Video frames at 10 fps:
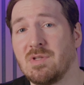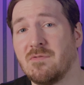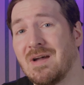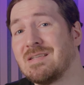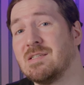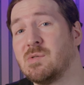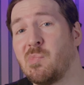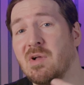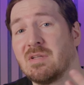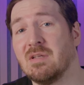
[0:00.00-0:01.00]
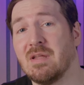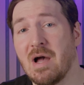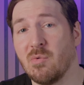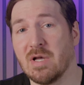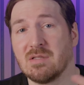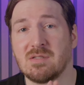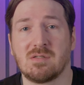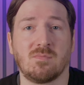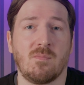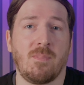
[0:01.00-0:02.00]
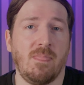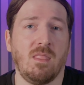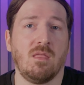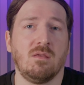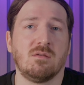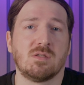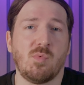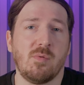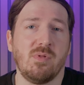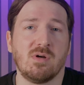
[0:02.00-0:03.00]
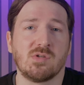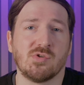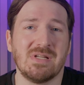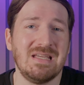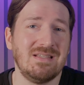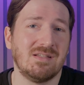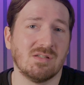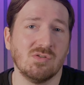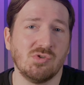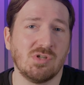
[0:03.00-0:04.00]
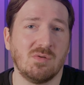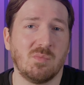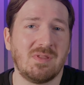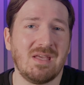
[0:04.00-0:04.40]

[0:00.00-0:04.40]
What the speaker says: devices plugged into outlets. Smart plugs are an easy solution, but they